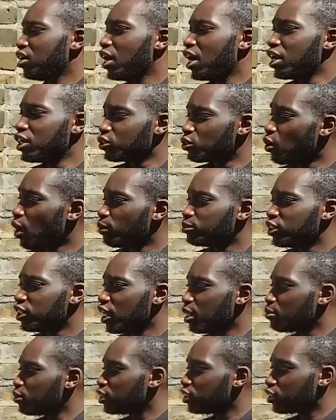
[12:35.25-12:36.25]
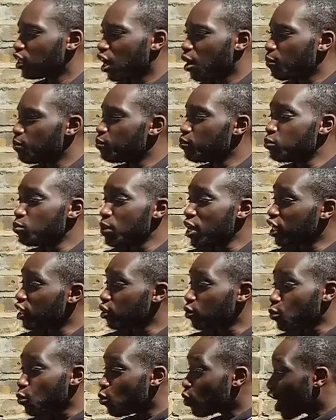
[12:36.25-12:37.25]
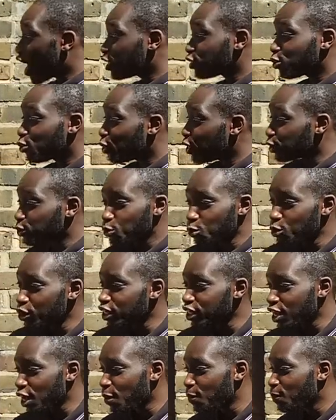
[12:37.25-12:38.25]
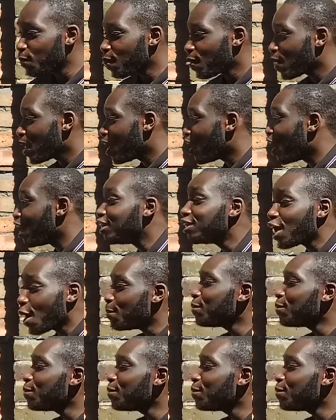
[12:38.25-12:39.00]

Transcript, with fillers: and just go up to them and start making all kinds of noise, taunting them. And you